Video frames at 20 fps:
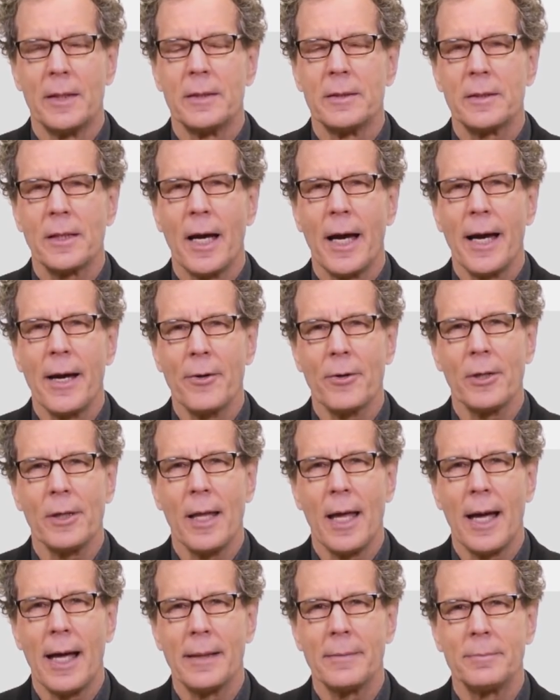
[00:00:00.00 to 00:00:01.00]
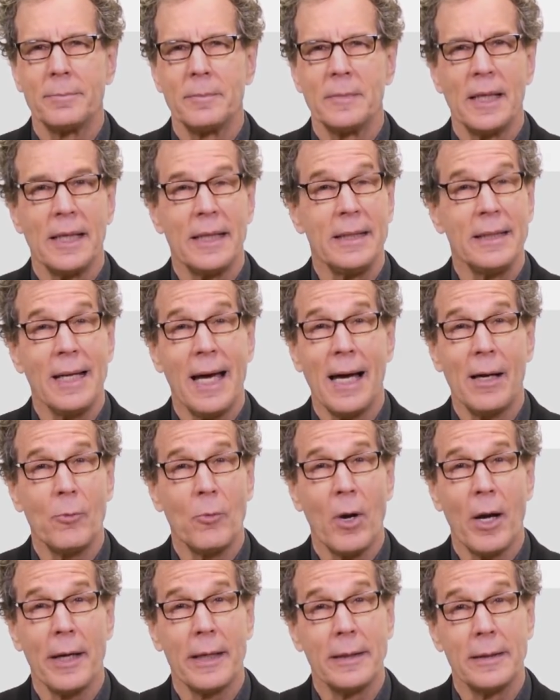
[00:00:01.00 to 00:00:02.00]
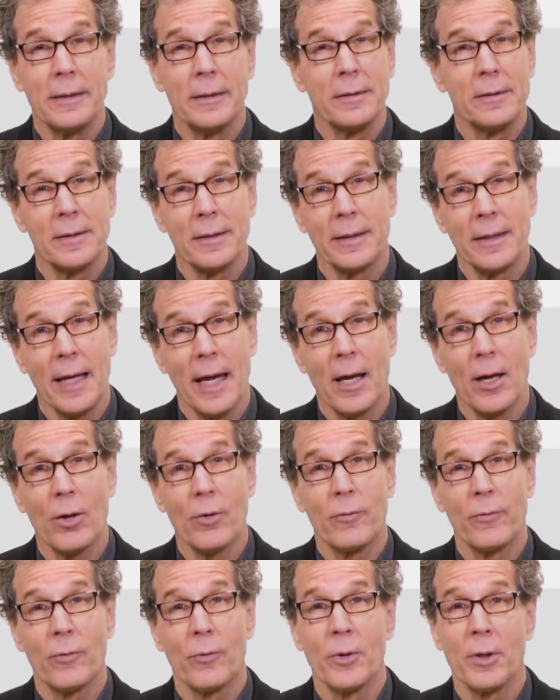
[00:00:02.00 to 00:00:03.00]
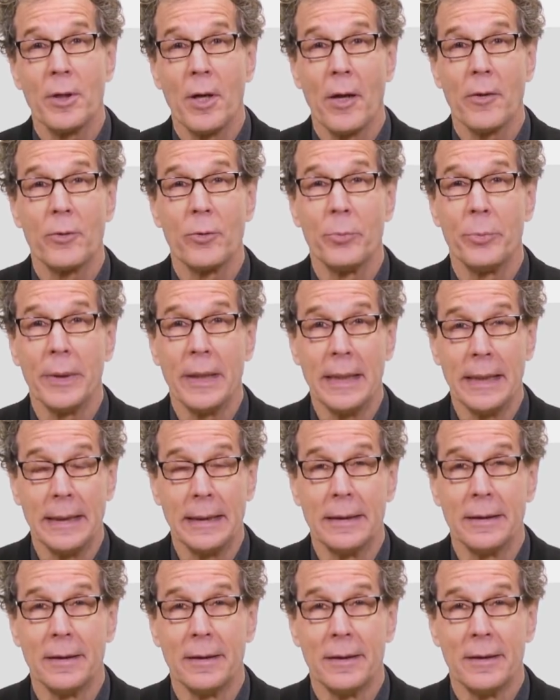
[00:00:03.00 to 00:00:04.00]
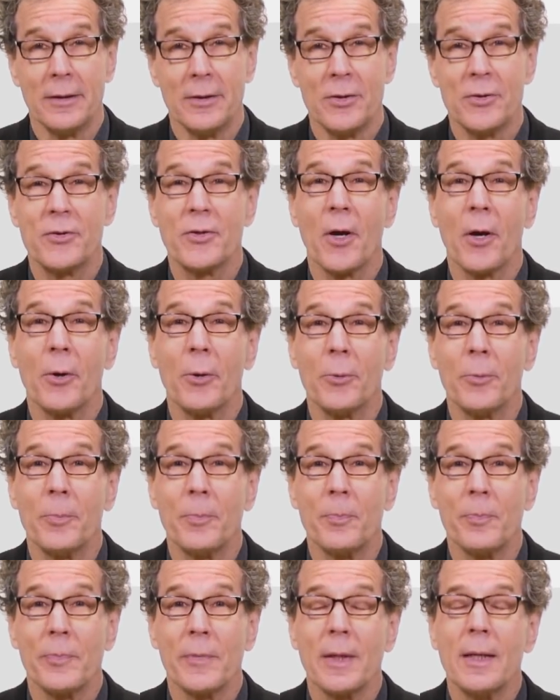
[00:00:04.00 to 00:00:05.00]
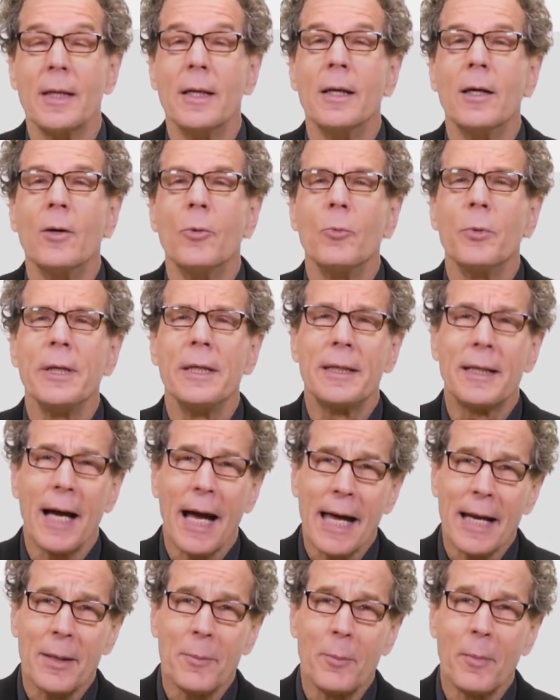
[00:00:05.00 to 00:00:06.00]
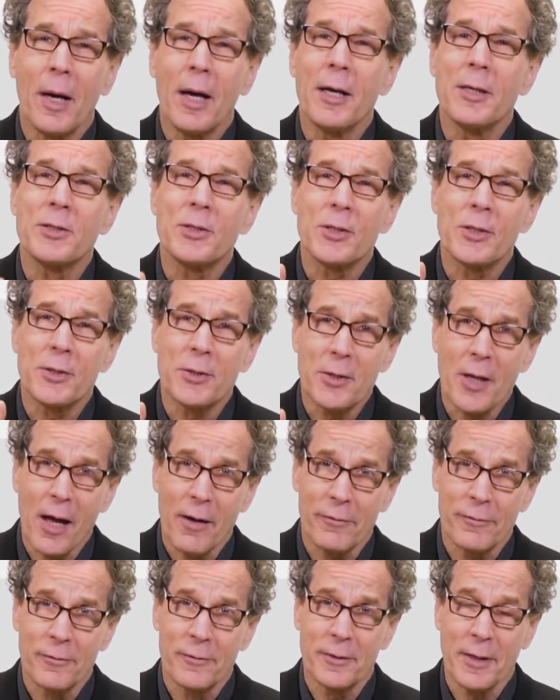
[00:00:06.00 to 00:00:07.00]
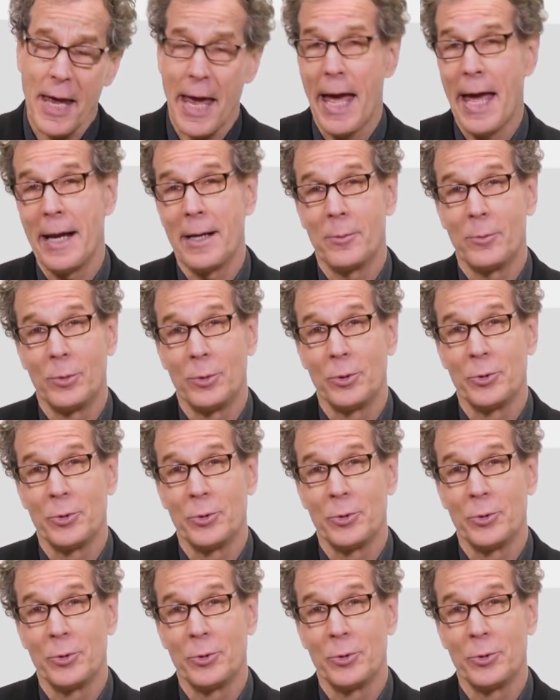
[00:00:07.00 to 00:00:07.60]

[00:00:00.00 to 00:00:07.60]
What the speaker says: Tired a lot and not wanting to care for another being. So we got him a stuffed animal